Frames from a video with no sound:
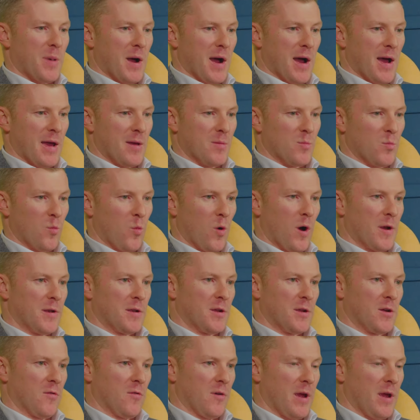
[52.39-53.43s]
by 1
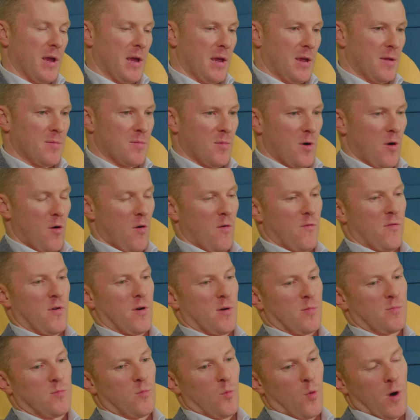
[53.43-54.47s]
degree
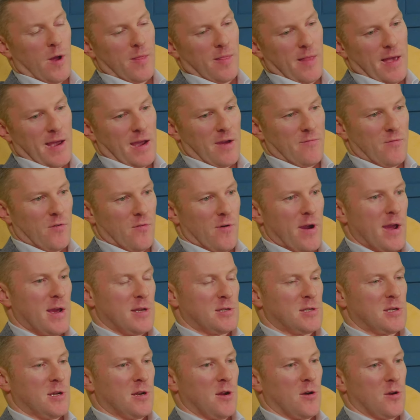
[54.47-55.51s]
over one leg of a
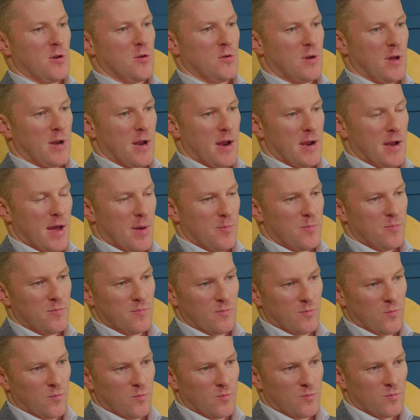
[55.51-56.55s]
race, you know, you can end up
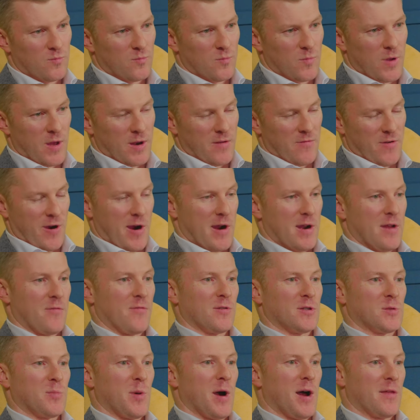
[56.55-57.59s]
in a very
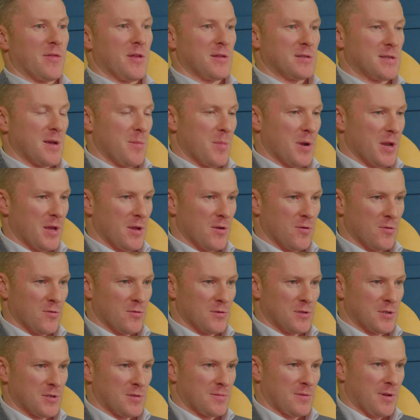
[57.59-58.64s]
different spot than somebody
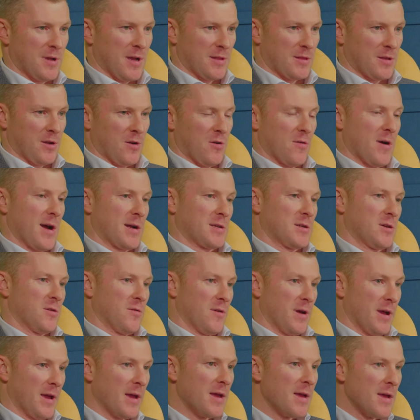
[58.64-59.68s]
who's got the correct
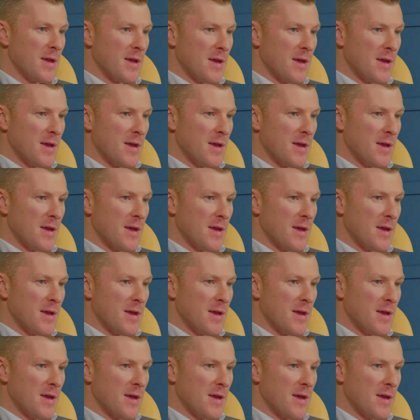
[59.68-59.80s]
degree.